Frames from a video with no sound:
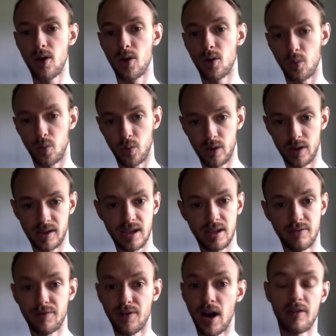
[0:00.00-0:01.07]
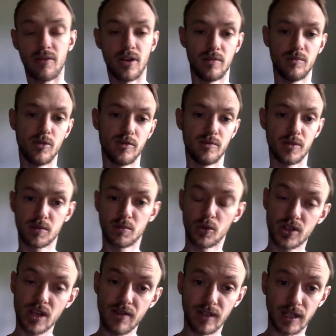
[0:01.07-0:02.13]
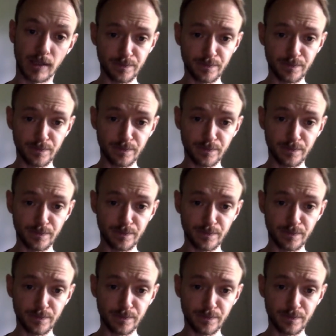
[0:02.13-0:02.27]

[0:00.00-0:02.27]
within far-right movements more generally.